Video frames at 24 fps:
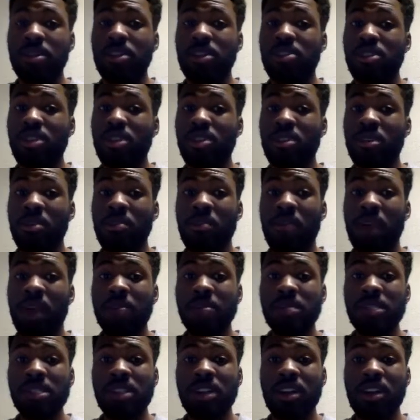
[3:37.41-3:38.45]
So the
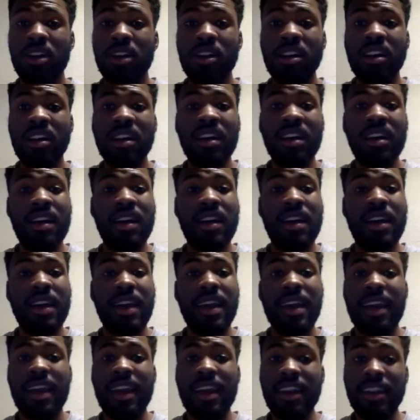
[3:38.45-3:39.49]
mom's tall
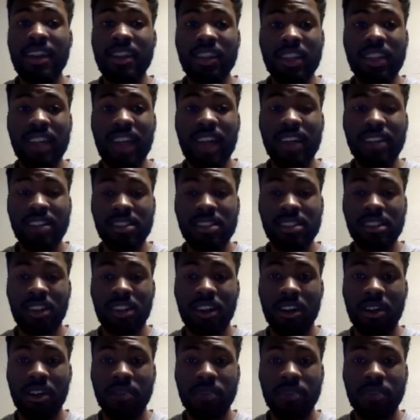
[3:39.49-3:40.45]
and the dad's tall.